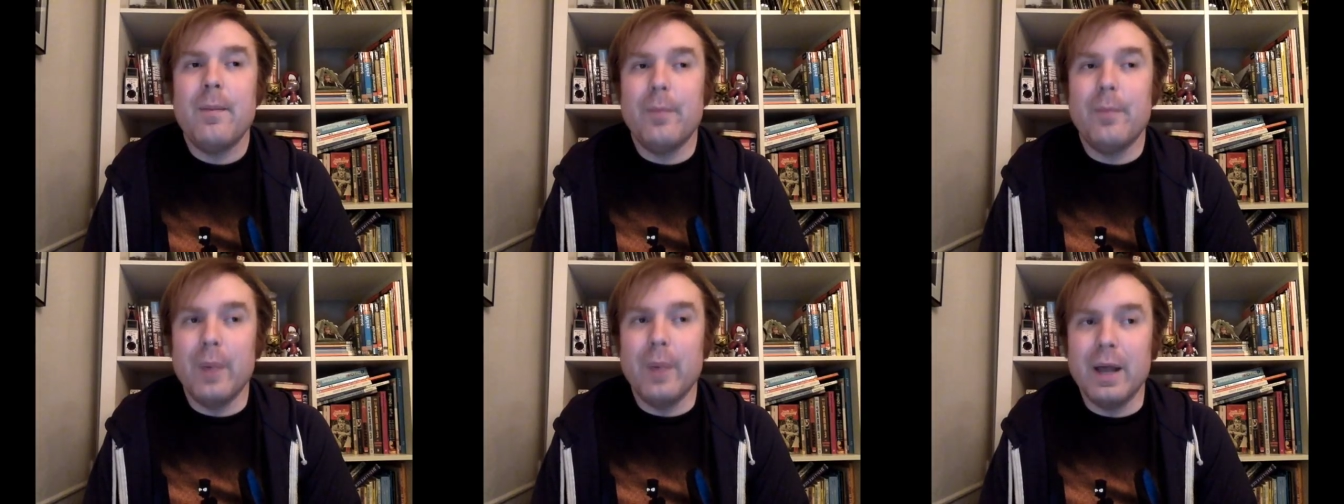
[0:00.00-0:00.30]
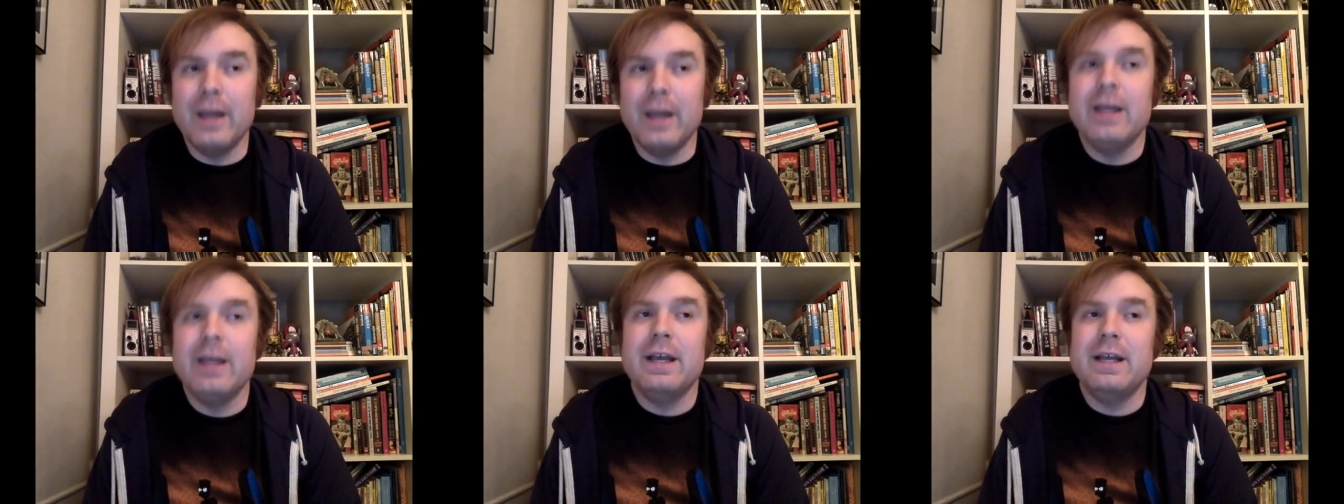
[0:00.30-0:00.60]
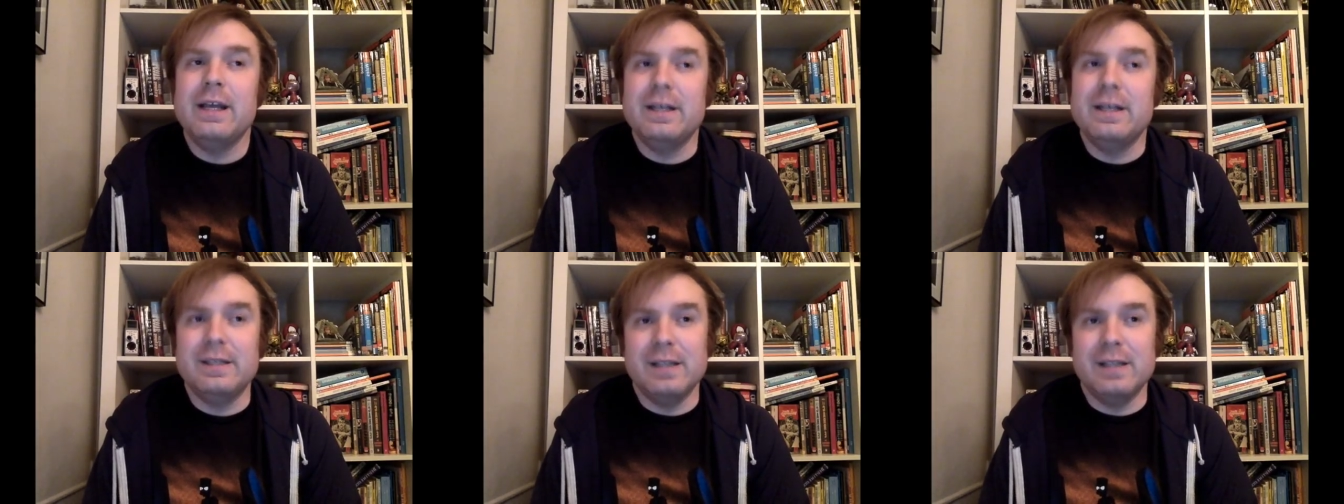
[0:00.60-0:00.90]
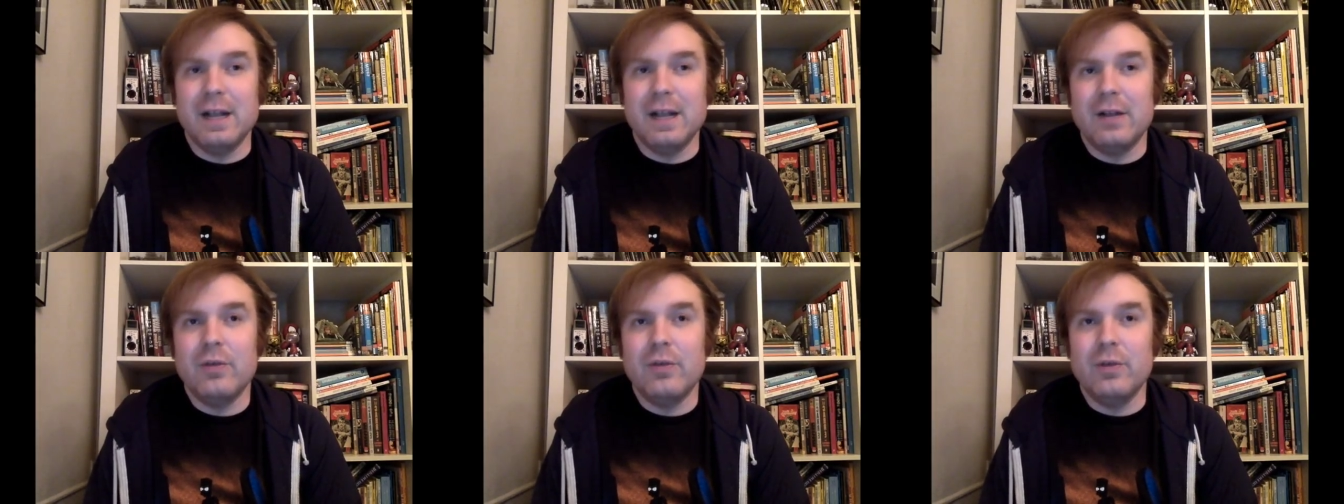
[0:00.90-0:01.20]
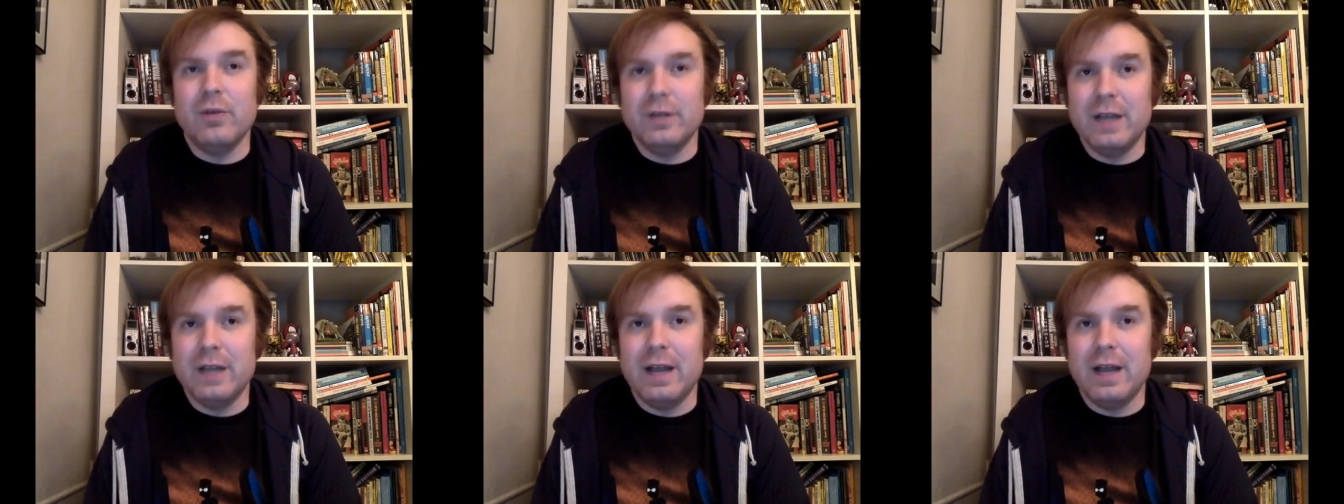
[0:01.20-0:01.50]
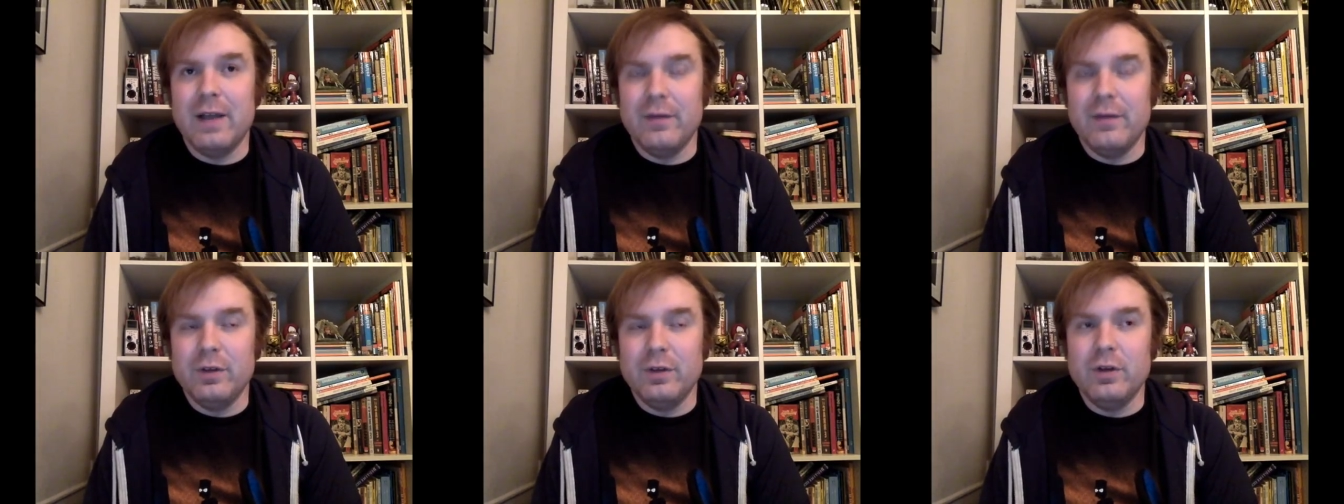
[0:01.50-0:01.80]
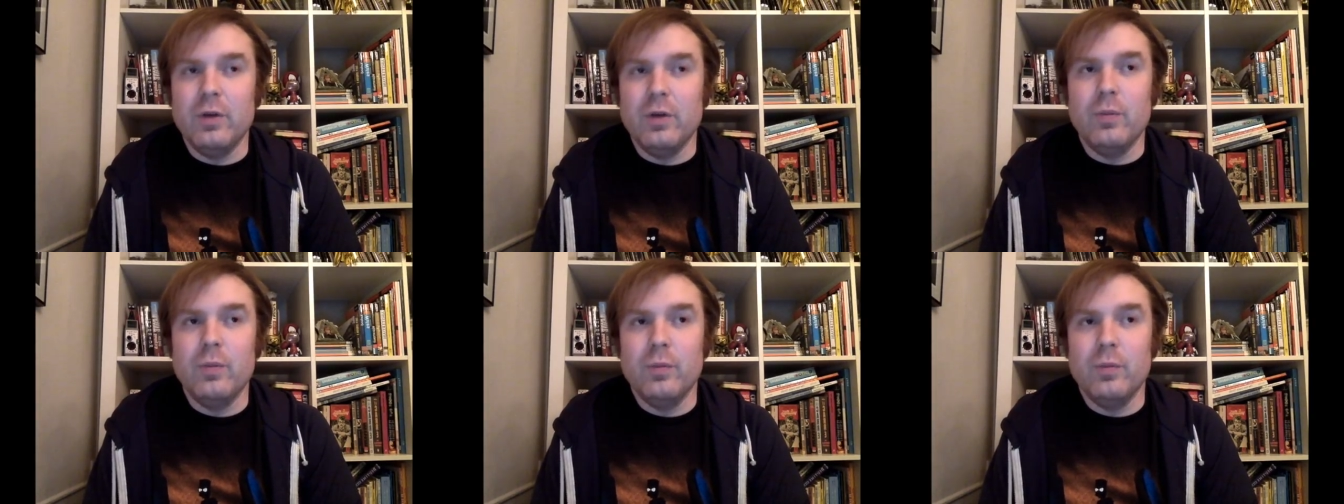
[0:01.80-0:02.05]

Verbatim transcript: But he's not going to have, you know,